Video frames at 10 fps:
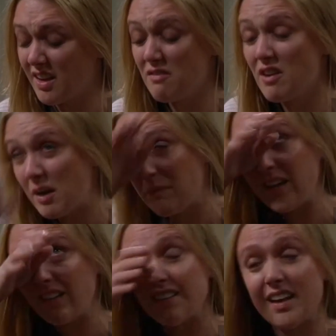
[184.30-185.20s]
I have
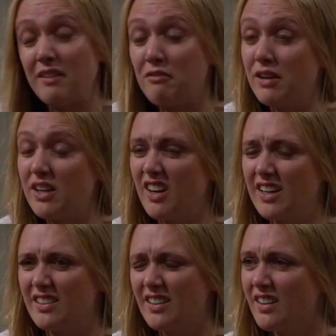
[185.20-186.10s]
nightmares every
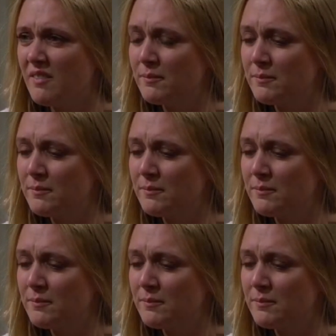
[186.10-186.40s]
night.